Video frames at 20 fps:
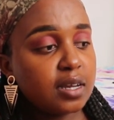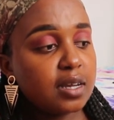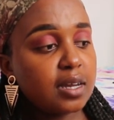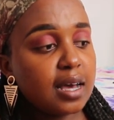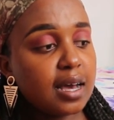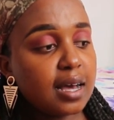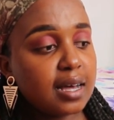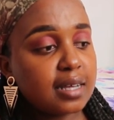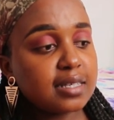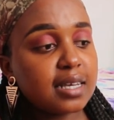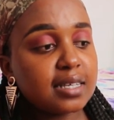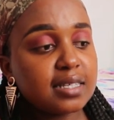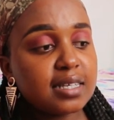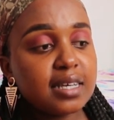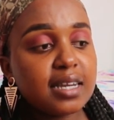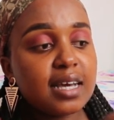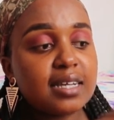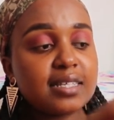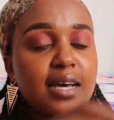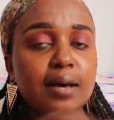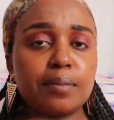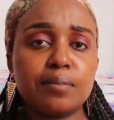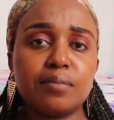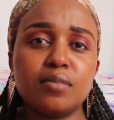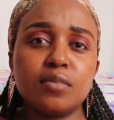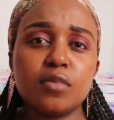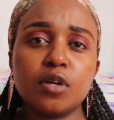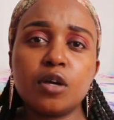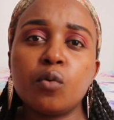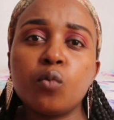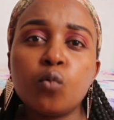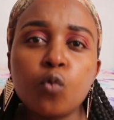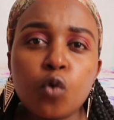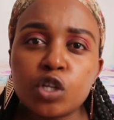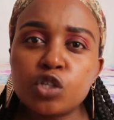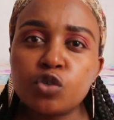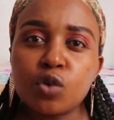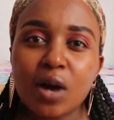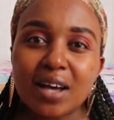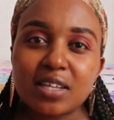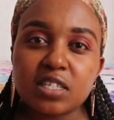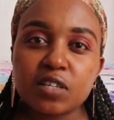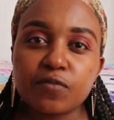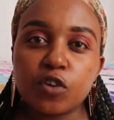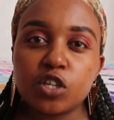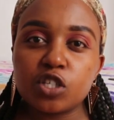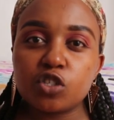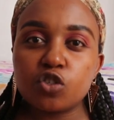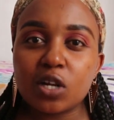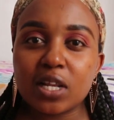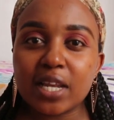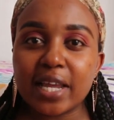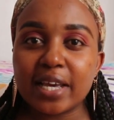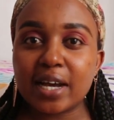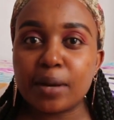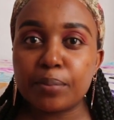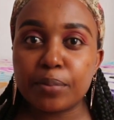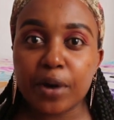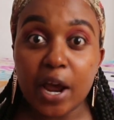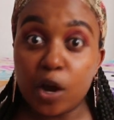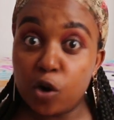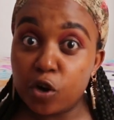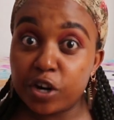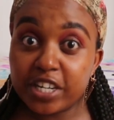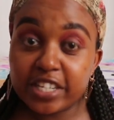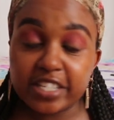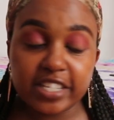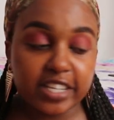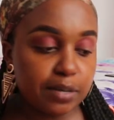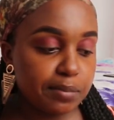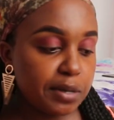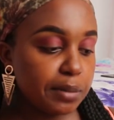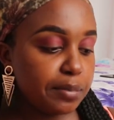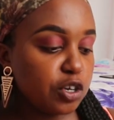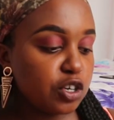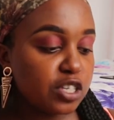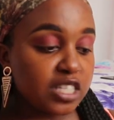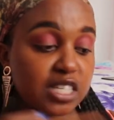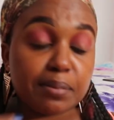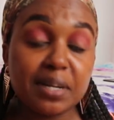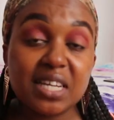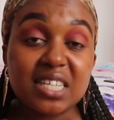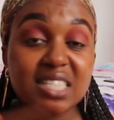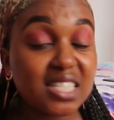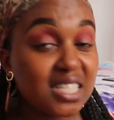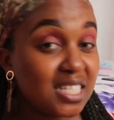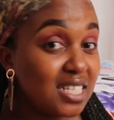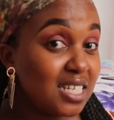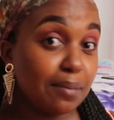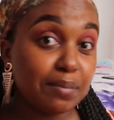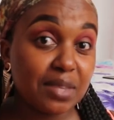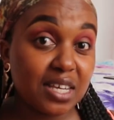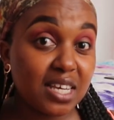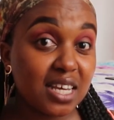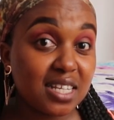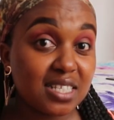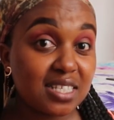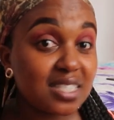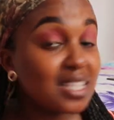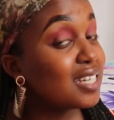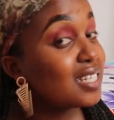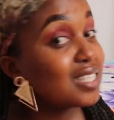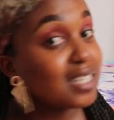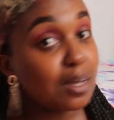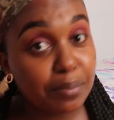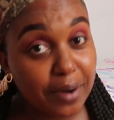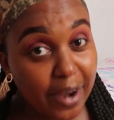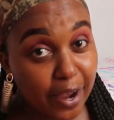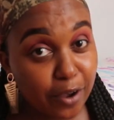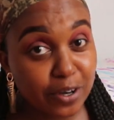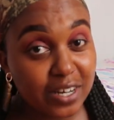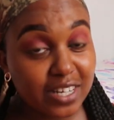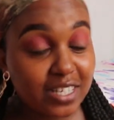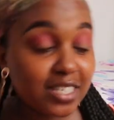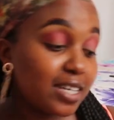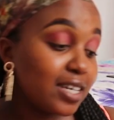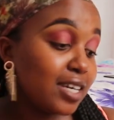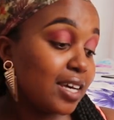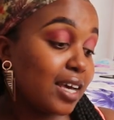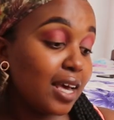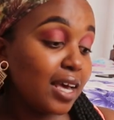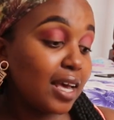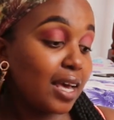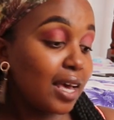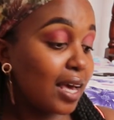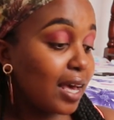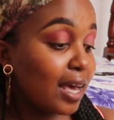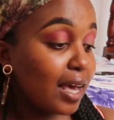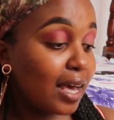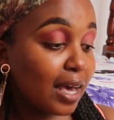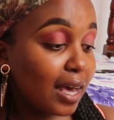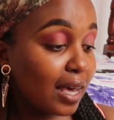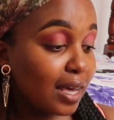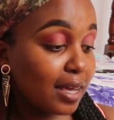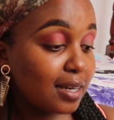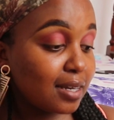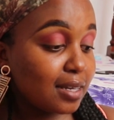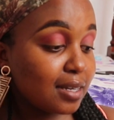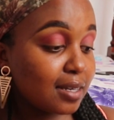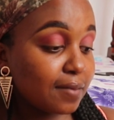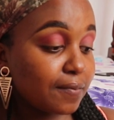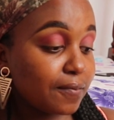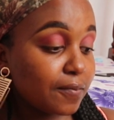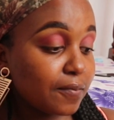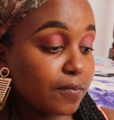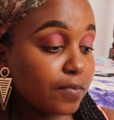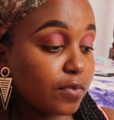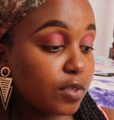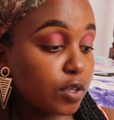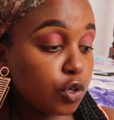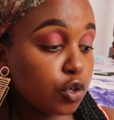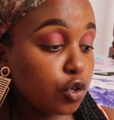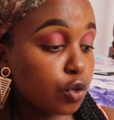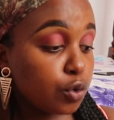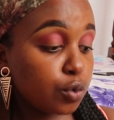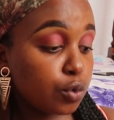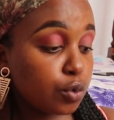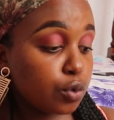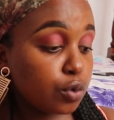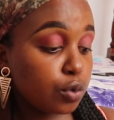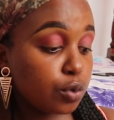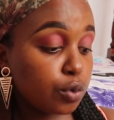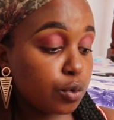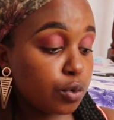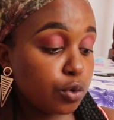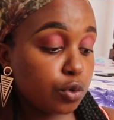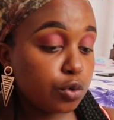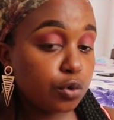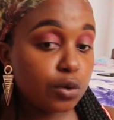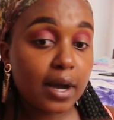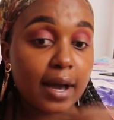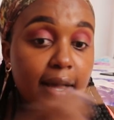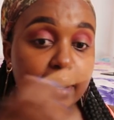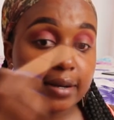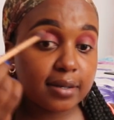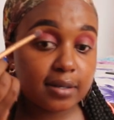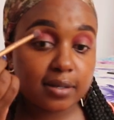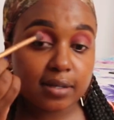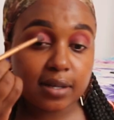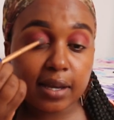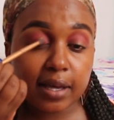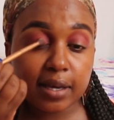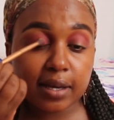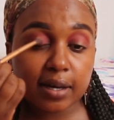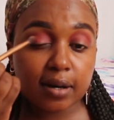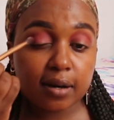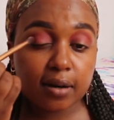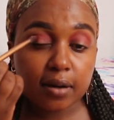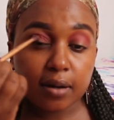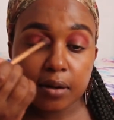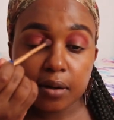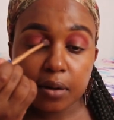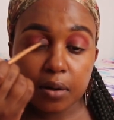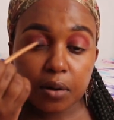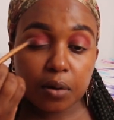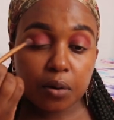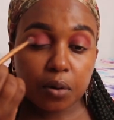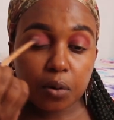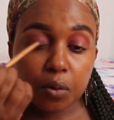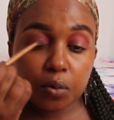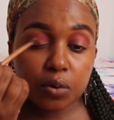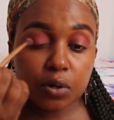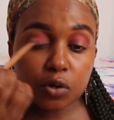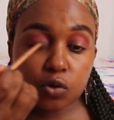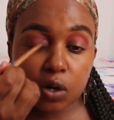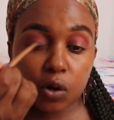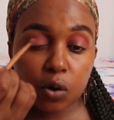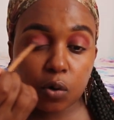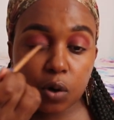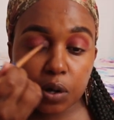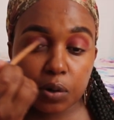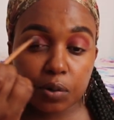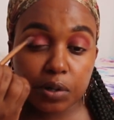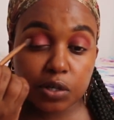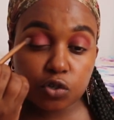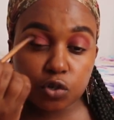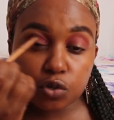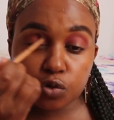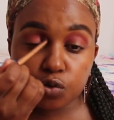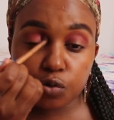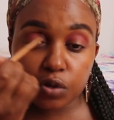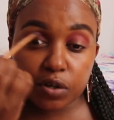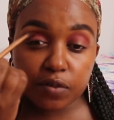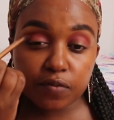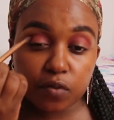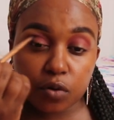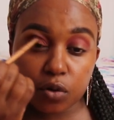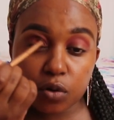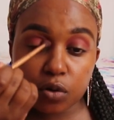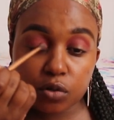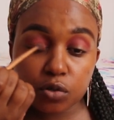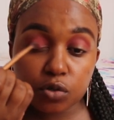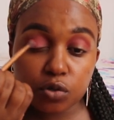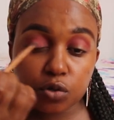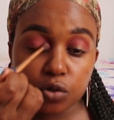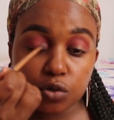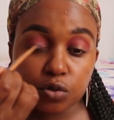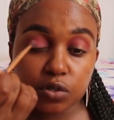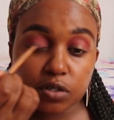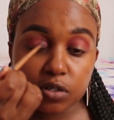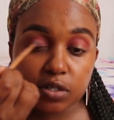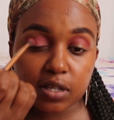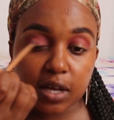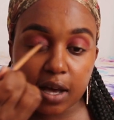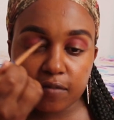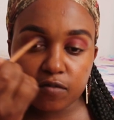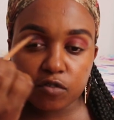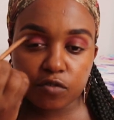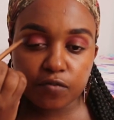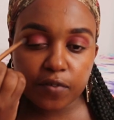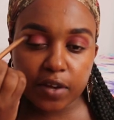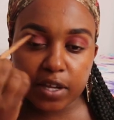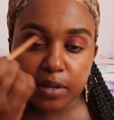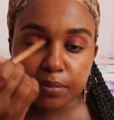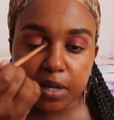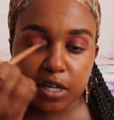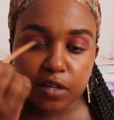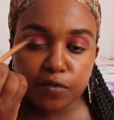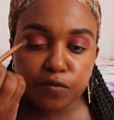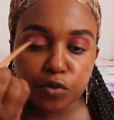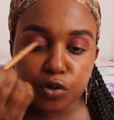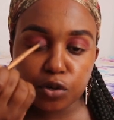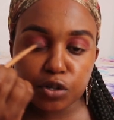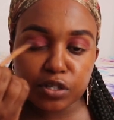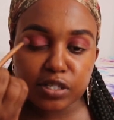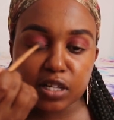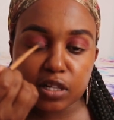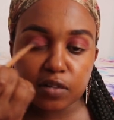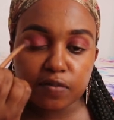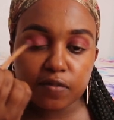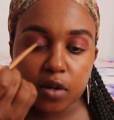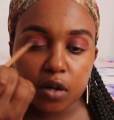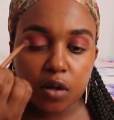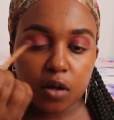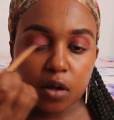Na sazinata what you ask for is not like a priority, and maybe your siblings need something else that is a priority, and you can't, like, unatolewa kwa equation tu hivyo, so you just have to find money for yourself.